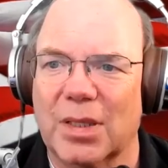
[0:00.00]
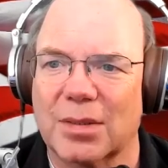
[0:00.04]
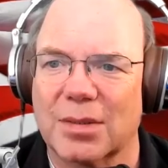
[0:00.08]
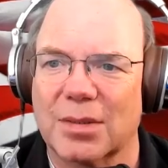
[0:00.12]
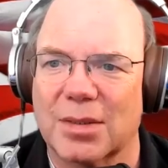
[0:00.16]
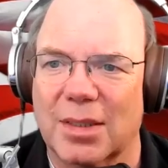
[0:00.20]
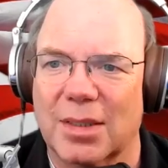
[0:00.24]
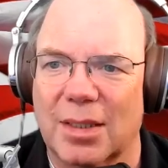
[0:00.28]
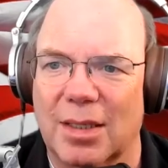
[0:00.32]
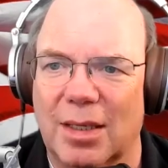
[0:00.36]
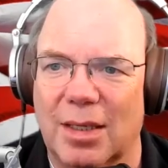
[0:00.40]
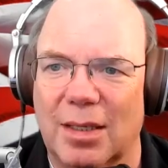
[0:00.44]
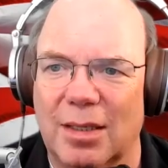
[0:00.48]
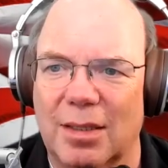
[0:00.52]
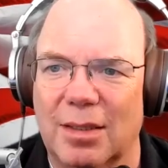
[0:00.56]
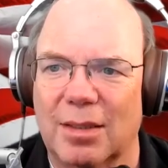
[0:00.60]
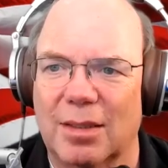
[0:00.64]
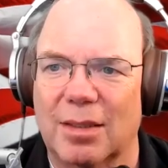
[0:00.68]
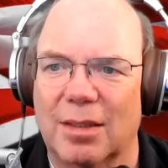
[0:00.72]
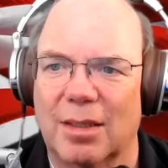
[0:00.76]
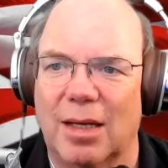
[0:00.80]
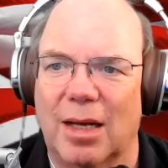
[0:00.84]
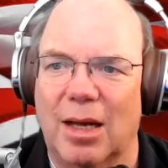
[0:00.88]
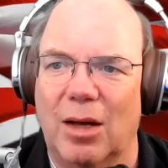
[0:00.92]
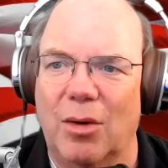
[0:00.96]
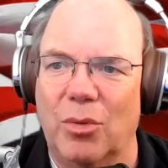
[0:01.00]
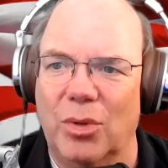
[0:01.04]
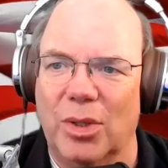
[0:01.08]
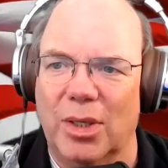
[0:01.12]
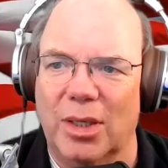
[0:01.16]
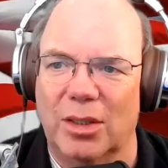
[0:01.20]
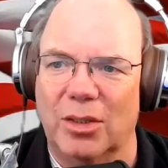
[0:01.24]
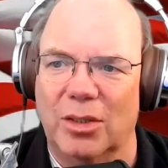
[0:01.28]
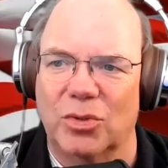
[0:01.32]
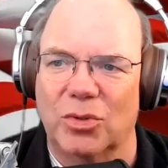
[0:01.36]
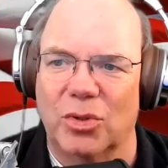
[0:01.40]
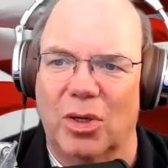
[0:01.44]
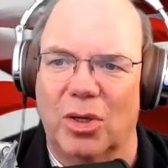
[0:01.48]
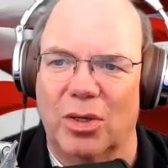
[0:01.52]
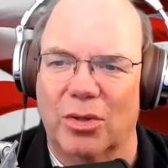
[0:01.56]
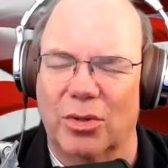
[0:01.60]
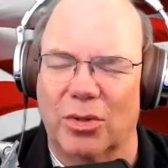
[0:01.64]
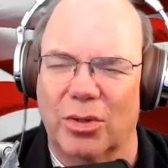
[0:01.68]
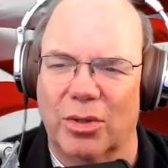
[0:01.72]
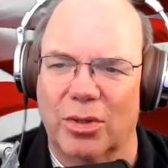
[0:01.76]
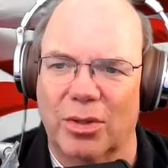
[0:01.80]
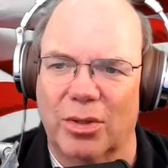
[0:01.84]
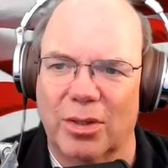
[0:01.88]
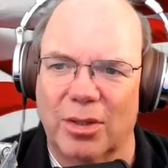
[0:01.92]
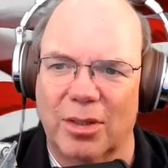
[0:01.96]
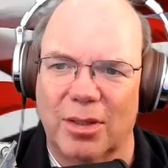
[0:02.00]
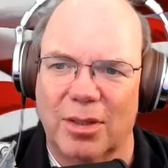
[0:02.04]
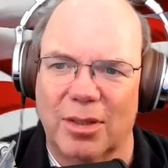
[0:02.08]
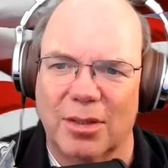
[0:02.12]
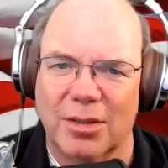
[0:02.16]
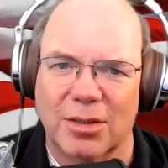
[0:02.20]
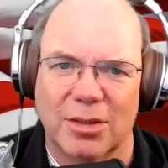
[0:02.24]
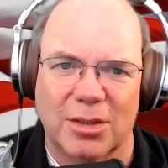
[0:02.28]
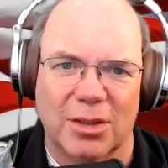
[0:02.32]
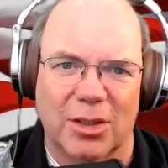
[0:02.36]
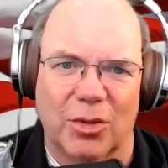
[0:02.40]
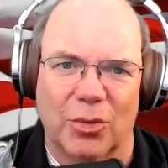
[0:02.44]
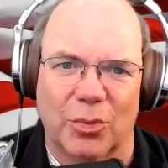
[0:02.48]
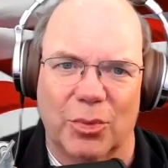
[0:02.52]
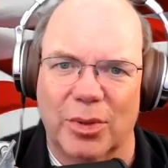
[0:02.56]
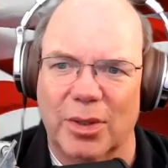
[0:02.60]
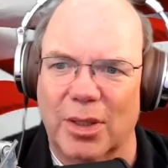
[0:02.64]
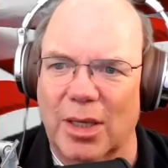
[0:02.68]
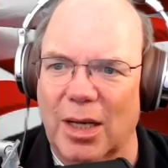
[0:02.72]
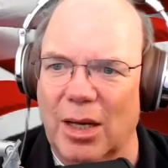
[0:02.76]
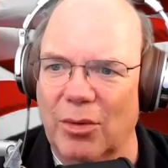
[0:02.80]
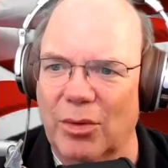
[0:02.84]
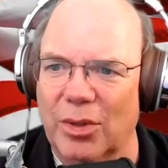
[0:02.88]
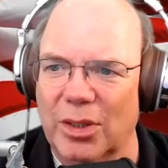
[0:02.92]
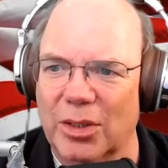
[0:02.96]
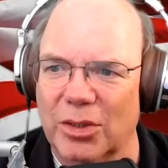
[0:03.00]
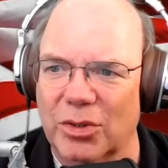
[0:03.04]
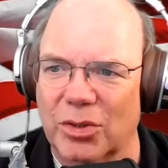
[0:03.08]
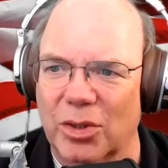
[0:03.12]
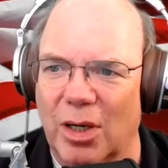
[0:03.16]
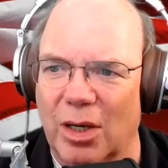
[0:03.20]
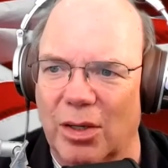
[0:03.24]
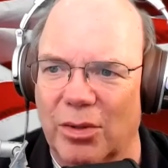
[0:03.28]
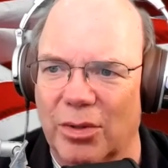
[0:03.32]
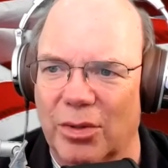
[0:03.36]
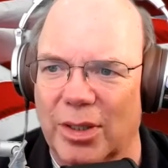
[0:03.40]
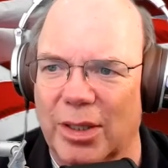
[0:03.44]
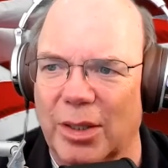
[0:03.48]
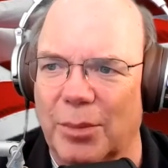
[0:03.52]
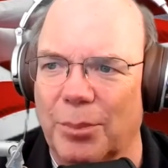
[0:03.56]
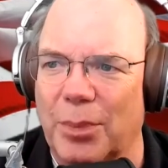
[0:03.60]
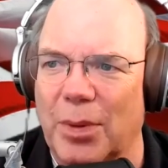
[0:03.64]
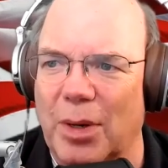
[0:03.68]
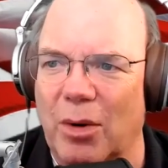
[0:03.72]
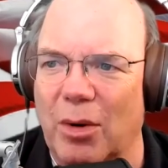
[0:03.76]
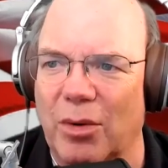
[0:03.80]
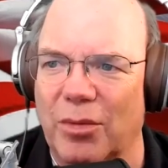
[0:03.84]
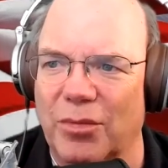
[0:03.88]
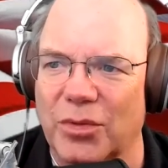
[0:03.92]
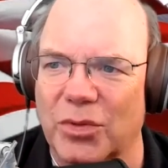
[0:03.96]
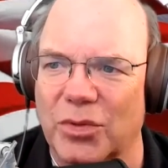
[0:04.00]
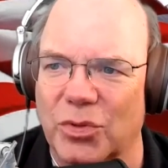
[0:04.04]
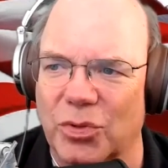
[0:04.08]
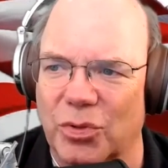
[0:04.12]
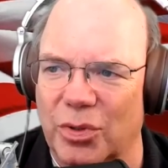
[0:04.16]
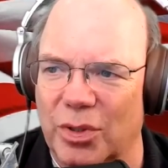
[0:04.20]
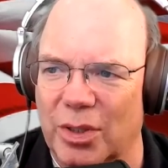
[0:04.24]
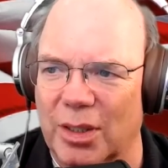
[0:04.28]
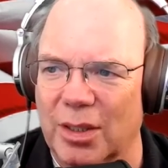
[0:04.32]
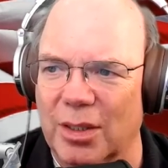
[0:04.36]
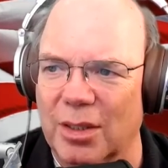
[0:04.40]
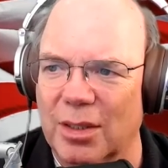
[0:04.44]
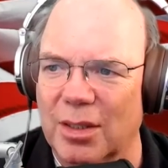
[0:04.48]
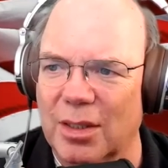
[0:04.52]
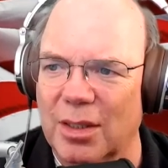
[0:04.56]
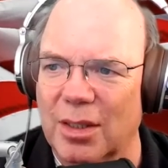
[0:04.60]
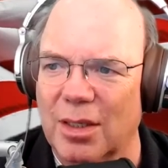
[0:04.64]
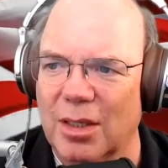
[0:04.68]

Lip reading: Let's see. How can a daughter? There's another one. How can a daughter get power of attorney?